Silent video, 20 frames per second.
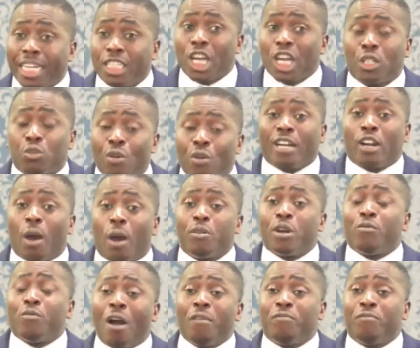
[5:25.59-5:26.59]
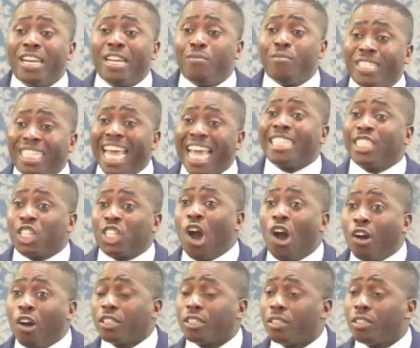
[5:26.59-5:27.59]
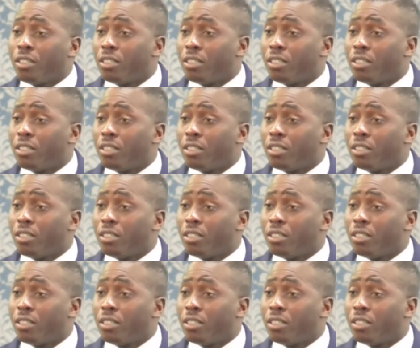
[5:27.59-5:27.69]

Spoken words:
just wake up with one feeling, we say it's God.